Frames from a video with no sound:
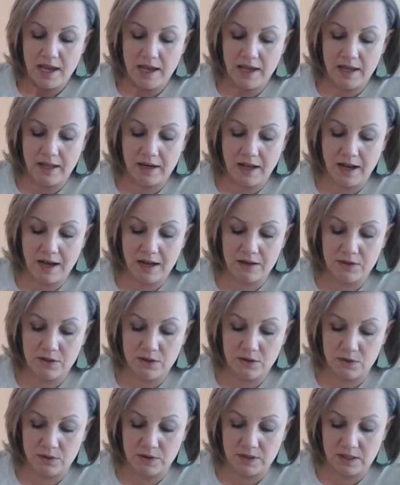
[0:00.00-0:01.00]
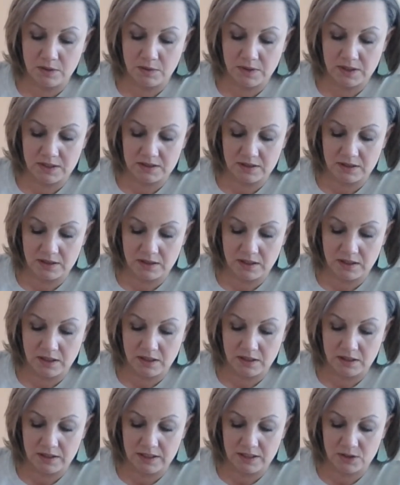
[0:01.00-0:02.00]
And I knew there wasn't a
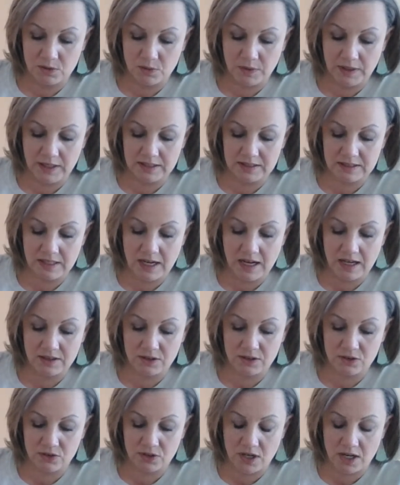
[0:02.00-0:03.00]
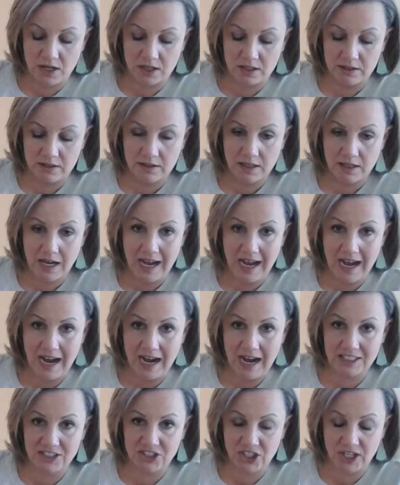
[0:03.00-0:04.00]
gun, leastways not in the truck.
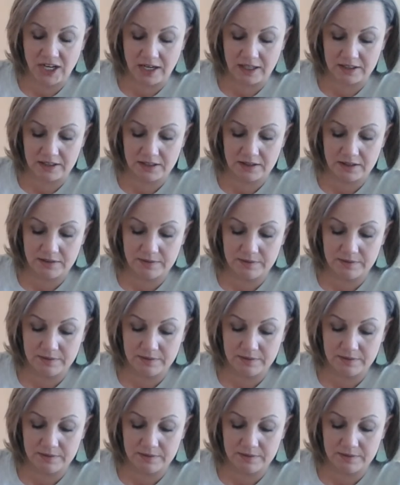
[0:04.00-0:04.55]
I checked."